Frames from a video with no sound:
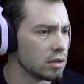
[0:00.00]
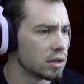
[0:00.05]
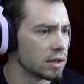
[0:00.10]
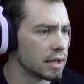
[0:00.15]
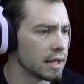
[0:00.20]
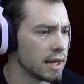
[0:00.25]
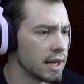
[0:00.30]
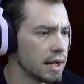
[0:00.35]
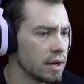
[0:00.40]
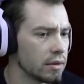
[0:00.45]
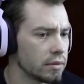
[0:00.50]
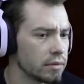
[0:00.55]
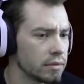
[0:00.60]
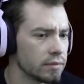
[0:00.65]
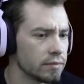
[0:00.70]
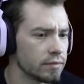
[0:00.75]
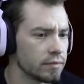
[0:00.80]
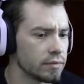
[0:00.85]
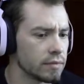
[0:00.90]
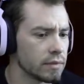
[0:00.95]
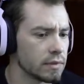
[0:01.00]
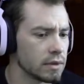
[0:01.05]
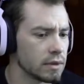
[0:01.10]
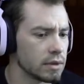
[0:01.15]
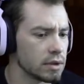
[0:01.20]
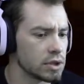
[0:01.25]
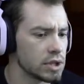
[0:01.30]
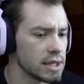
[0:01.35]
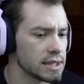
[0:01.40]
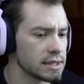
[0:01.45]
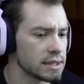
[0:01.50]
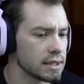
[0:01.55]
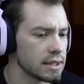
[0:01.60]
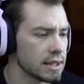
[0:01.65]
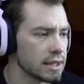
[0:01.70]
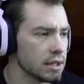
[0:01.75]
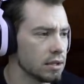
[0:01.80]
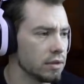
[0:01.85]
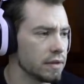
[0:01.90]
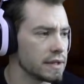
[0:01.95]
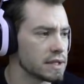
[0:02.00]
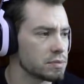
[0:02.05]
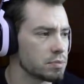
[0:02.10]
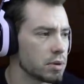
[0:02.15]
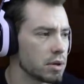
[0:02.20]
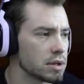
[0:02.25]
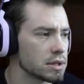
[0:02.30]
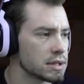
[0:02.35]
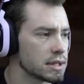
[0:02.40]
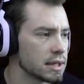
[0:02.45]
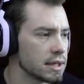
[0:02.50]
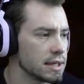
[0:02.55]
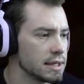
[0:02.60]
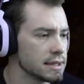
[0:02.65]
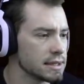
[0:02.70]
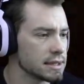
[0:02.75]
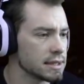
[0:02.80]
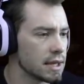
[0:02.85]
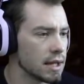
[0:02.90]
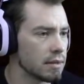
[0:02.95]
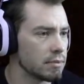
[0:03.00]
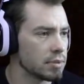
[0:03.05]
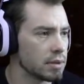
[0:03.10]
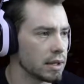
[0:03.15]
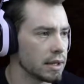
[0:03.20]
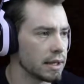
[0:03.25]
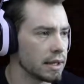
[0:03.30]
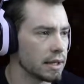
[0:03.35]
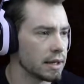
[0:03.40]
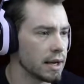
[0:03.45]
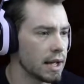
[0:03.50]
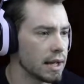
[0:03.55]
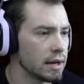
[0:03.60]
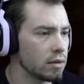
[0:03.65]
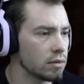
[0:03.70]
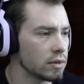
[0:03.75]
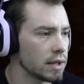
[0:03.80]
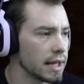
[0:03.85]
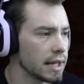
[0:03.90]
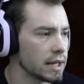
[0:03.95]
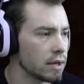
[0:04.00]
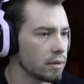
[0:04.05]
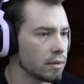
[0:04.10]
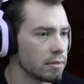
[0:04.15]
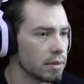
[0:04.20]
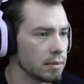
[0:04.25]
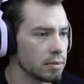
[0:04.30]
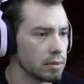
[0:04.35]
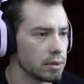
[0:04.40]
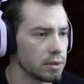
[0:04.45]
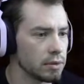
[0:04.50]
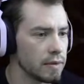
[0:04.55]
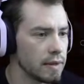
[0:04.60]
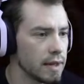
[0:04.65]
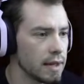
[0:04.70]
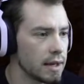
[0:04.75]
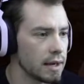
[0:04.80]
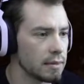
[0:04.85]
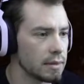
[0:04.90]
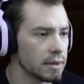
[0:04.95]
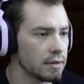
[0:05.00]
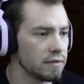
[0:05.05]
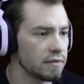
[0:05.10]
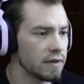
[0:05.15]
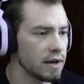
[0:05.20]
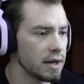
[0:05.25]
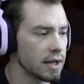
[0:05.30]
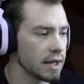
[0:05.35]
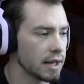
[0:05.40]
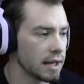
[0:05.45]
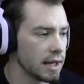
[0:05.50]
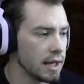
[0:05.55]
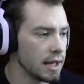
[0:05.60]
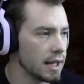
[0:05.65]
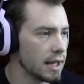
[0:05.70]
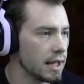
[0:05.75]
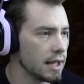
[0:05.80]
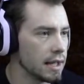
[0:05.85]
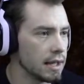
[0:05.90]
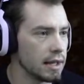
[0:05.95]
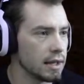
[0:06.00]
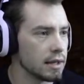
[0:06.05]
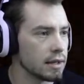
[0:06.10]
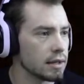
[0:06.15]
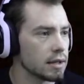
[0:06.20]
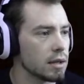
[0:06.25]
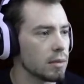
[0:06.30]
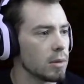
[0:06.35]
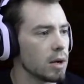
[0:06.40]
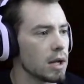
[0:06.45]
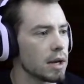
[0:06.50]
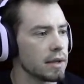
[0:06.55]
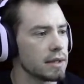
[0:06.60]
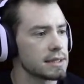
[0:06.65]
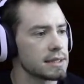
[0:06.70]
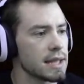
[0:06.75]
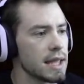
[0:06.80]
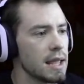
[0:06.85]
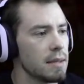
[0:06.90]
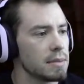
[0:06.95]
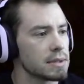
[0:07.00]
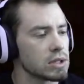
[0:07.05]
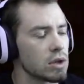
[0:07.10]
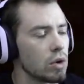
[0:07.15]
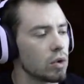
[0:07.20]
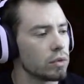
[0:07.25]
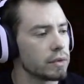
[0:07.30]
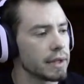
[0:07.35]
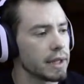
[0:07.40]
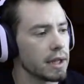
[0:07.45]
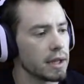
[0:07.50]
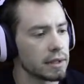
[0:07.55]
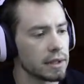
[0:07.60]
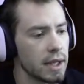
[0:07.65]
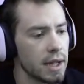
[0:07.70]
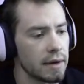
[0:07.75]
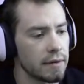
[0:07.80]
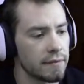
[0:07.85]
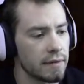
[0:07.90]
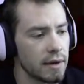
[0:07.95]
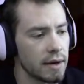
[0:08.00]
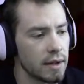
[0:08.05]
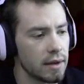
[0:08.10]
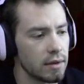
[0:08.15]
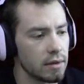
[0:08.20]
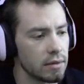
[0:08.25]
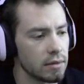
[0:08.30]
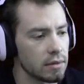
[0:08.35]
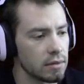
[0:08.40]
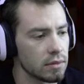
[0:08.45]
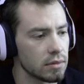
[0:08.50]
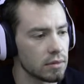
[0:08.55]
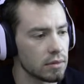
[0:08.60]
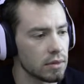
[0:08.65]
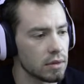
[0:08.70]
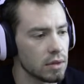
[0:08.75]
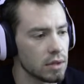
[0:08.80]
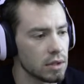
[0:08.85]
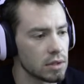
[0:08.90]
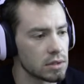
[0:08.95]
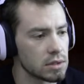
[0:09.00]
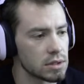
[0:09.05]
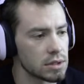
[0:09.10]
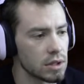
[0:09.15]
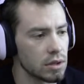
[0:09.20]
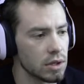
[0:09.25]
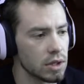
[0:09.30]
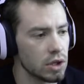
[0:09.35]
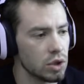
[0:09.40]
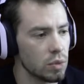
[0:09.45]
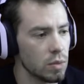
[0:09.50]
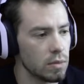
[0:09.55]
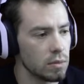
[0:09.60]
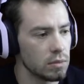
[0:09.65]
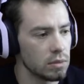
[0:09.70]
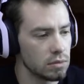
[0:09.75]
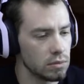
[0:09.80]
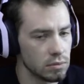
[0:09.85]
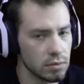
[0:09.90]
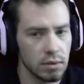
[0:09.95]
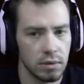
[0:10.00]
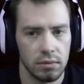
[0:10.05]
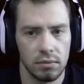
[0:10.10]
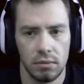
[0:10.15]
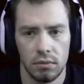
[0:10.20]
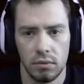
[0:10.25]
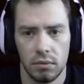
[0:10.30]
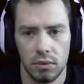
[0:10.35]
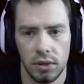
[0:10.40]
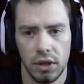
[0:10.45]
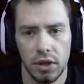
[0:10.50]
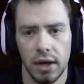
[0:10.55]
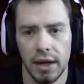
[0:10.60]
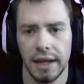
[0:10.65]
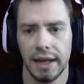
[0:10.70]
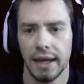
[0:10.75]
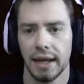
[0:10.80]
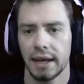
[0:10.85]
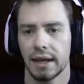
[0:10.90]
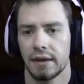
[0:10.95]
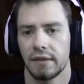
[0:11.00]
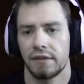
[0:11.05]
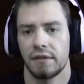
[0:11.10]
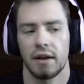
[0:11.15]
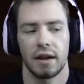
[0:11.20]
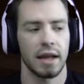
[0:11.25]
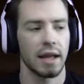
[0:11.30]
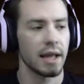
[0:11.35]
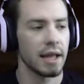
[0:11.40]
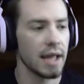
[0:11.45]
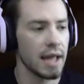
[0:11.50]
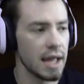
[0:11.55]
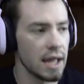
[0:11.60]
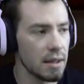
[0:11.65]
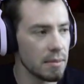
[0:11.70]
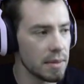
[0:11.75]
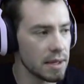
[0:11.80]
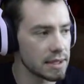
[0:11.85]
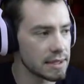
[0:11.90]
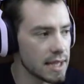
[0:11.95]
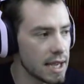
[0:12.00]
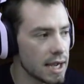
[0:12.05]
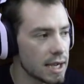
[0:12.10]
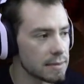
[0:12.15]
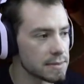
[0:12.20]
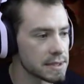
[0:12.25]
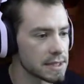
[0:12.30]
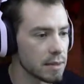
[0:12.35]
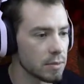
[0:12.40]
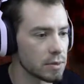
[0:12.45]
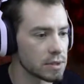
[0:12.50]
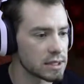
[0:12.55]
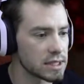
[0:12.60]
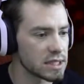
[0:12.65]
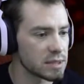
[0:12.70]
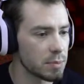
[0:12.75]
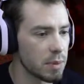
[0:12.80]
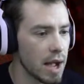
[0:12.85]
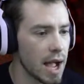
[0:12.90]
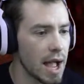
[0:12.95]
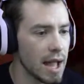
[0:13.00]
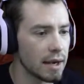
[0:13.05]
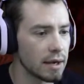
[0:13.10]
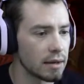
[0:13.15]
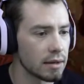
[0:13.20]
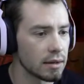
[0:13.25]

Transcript: Get out. Jason, kill this person. He's not playing. I don't like it when people do that. I mean, fucking A. Come on. This game is only online for now. So you're going to get in a fucking game and take up someone's spot